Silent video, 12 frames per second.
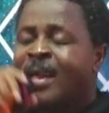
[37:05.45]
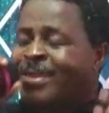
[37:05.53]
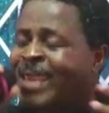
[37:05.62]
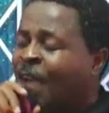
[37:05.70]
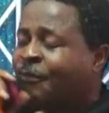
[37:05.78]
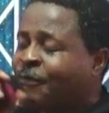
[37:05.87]

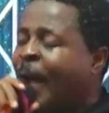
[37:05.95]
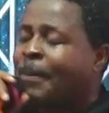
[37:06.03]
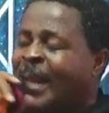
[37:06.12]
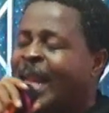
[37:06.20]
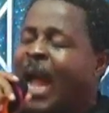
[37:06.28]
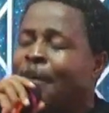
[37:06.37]
That
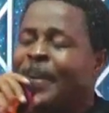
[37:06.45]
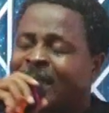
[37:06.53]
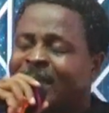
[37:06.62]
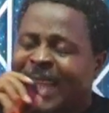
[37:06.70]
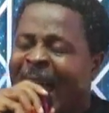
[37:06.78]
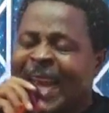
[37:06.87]
family has been
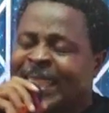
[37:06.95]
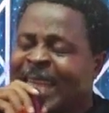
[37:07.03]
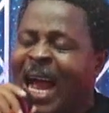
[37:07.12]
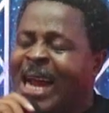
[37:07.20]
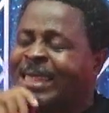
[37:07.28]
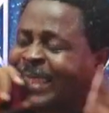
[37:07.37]
tied
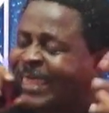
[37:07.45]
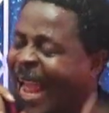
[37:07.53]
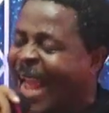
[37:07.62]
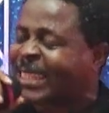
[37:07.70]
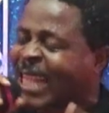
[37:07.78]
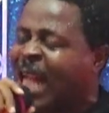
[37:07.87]
down.
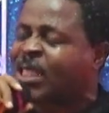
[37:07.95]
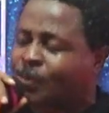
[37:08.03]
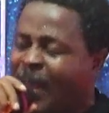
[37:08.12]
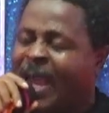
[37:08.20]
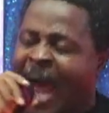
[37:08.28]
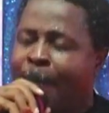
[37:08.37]
Death has
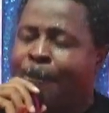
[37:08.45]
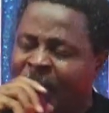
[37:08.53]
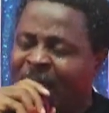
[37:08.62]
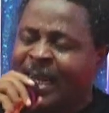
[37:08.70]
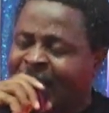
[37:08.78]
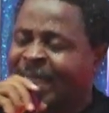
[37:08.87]
been
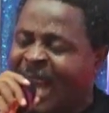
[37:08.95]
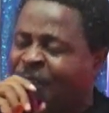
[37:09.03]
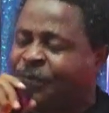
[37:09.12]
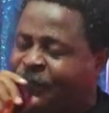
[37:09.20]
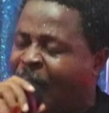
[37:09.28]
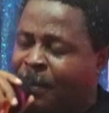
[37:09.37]
happening in that
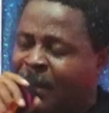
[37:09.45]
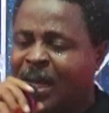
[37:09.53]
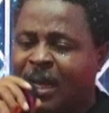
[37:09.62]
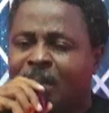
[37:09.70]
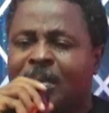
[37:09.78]
family.